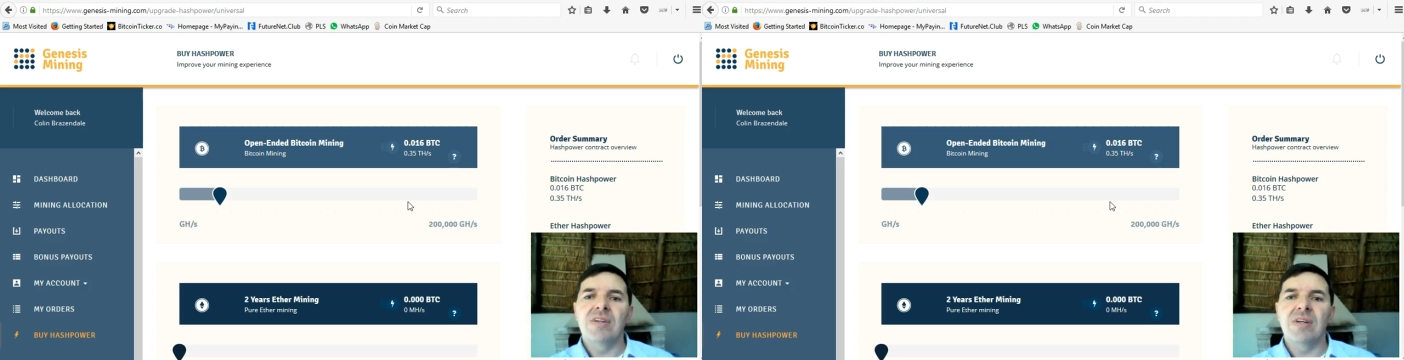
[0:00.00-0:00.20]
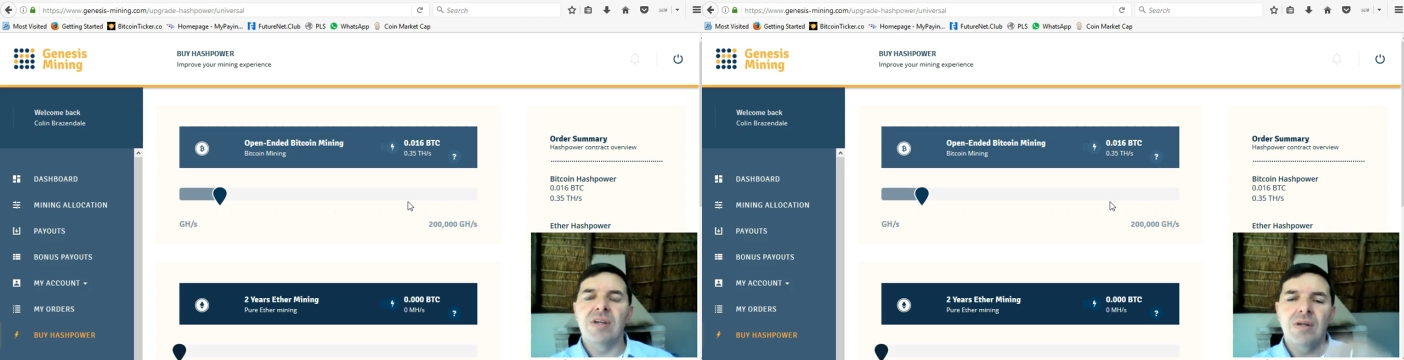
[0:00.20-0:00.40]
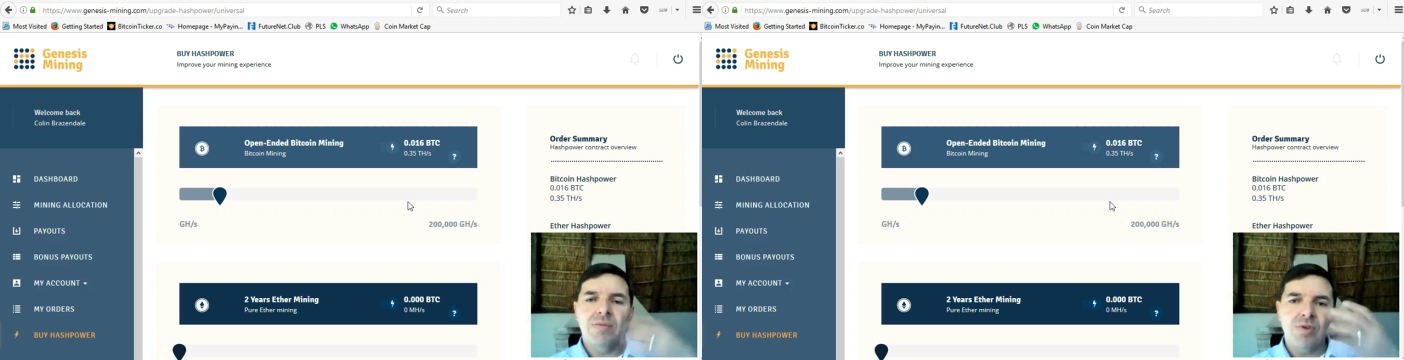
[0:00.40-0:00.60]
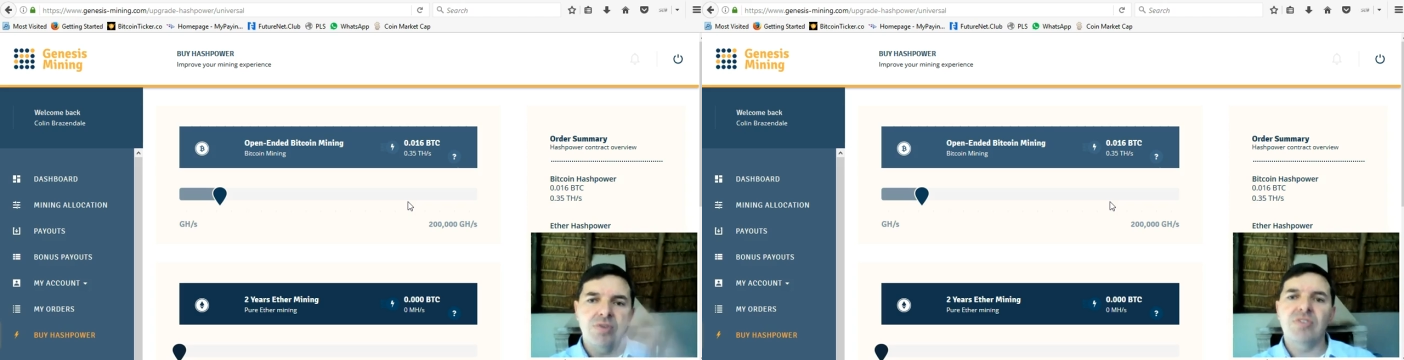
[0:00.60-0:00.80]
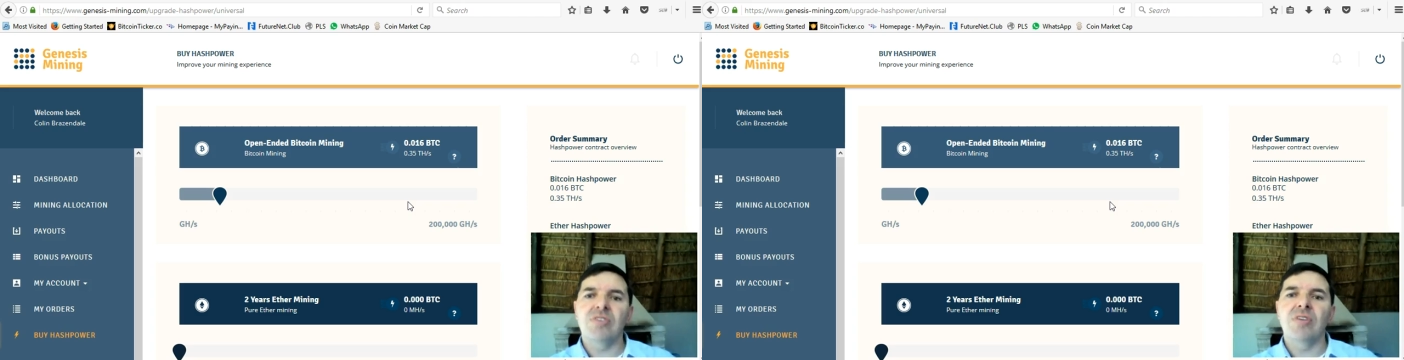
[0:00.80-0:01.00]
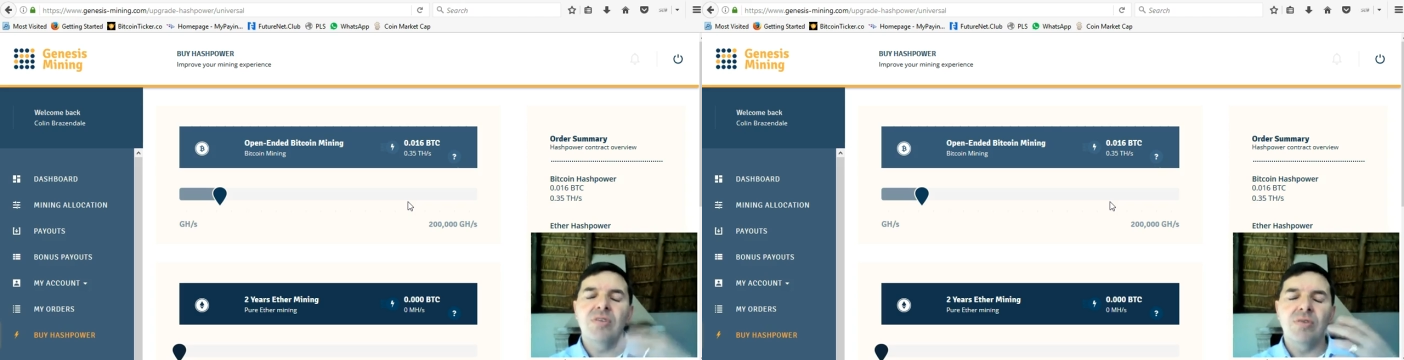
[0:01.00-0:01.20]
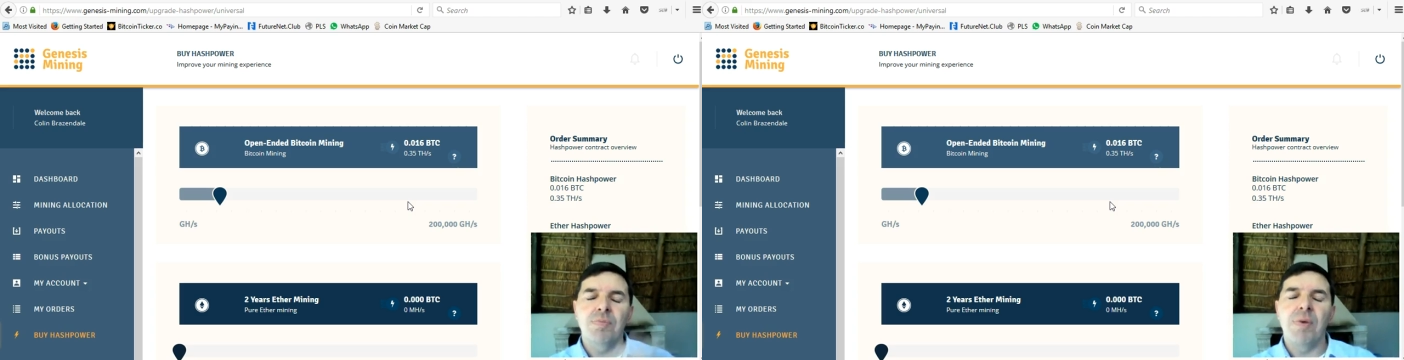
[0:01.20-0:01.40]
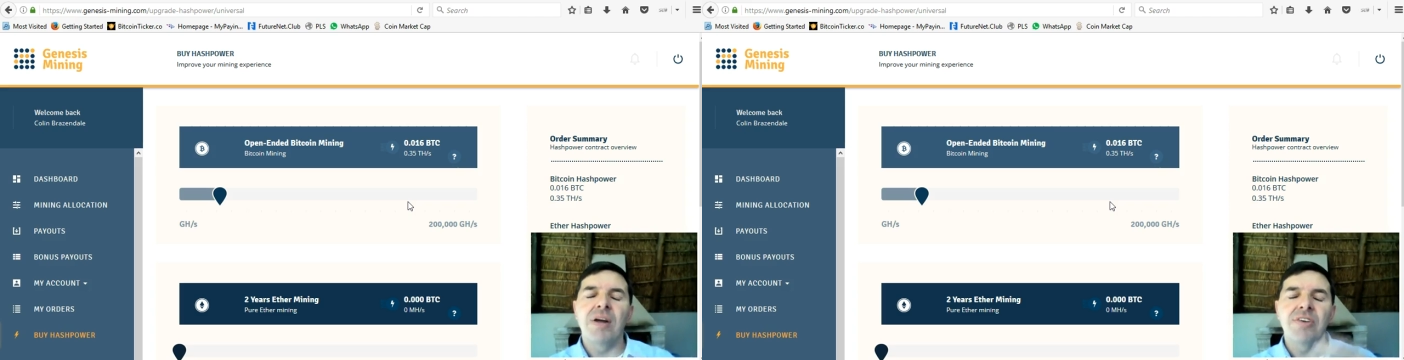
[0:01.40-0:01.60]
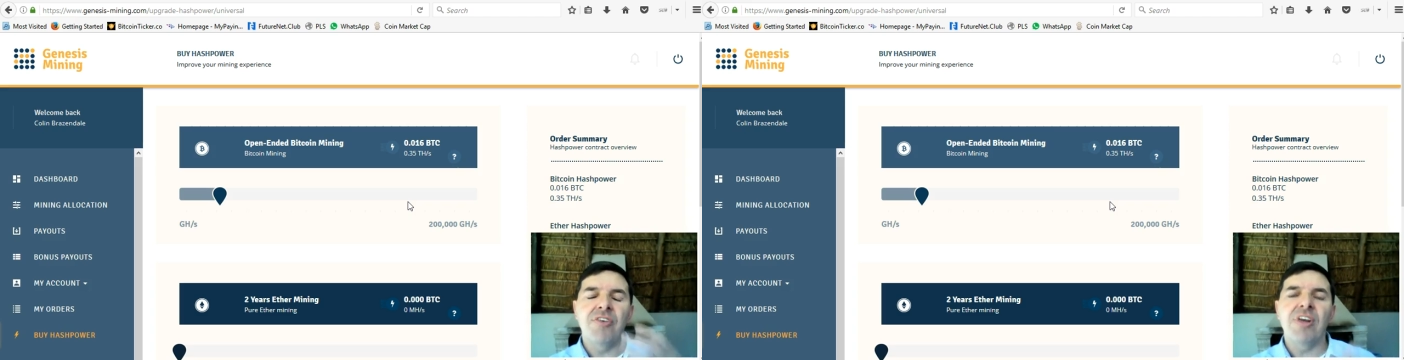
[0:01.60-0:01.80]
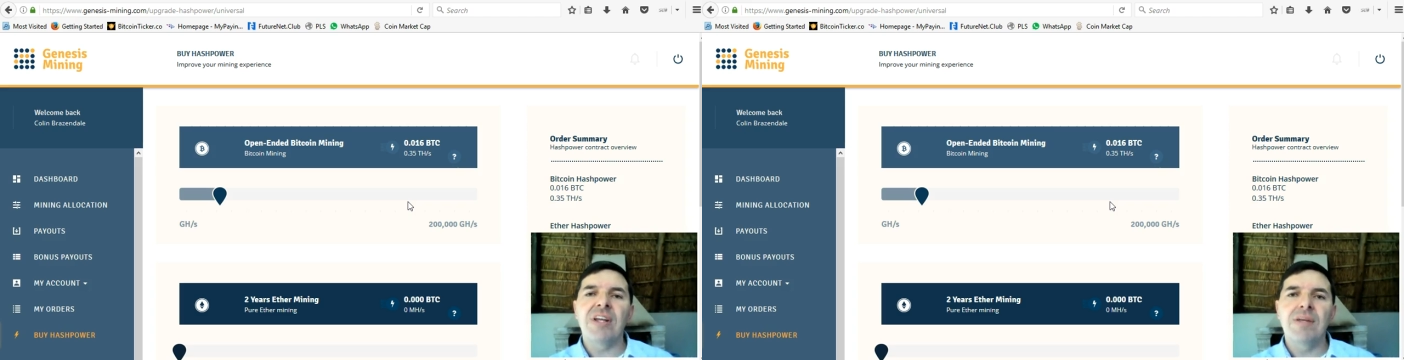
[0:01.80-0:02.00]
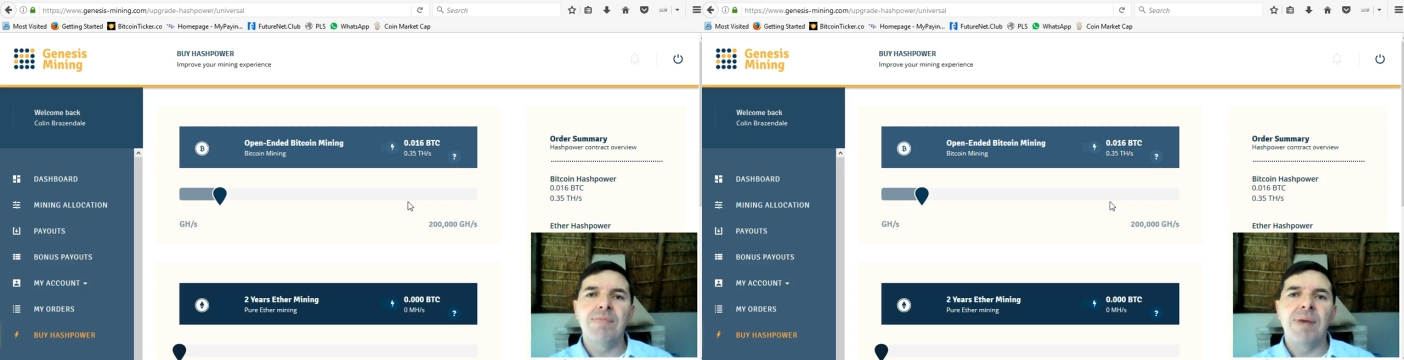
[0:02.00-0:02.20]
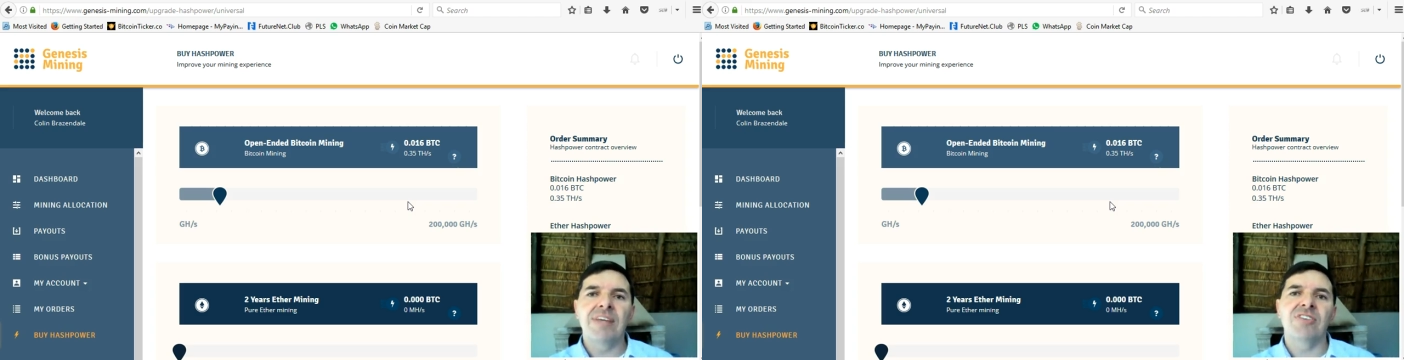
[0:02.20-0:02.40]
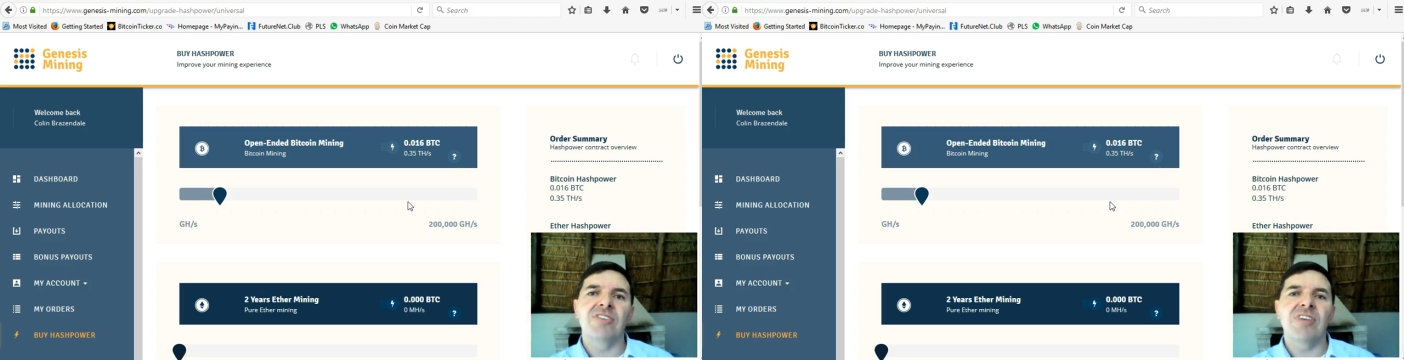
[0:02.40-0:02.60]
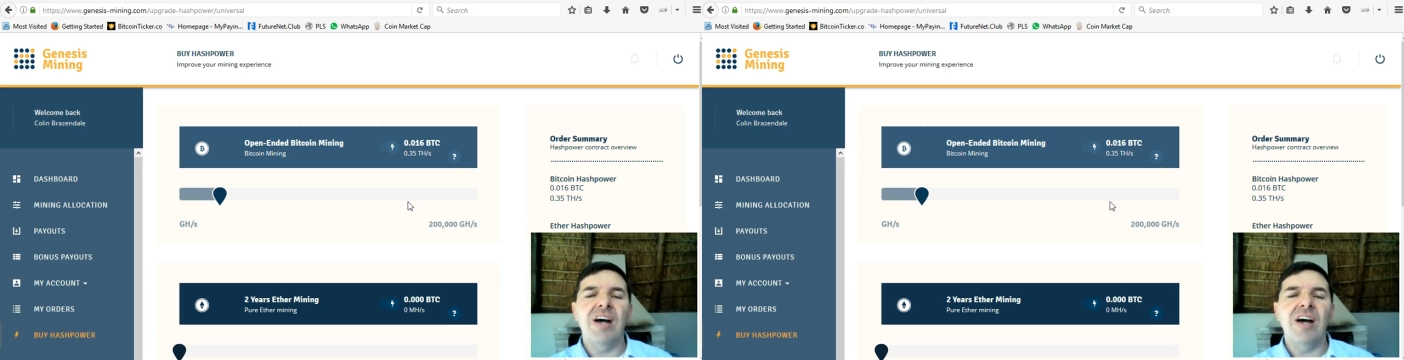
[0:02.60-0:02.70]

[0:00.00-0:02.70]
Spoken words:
buy on a regular basis,